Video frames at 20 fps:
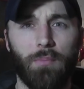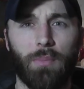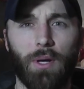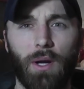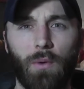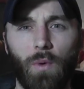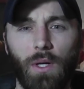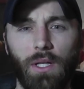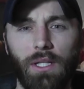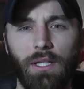
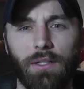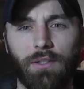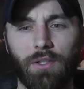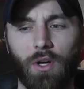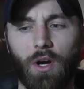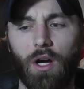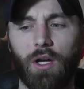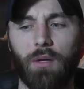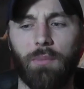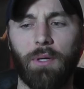But I wanted to
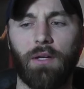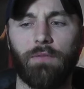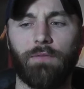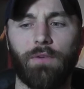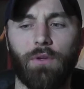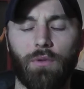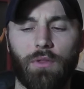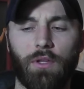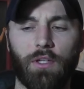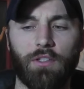talk about a
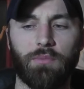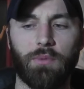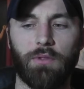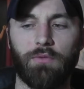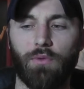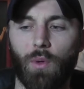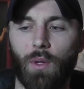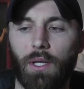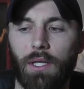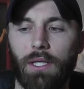few things
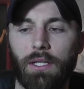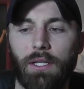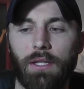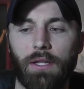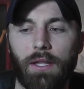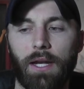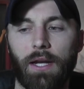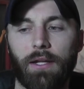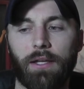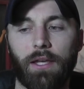before I get
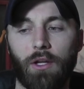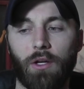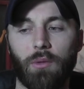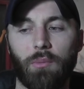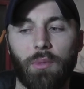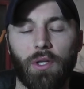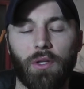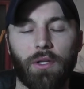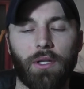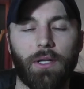into that
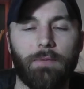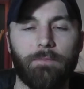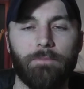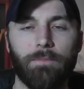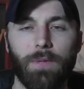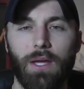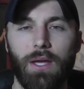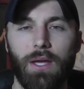accountability.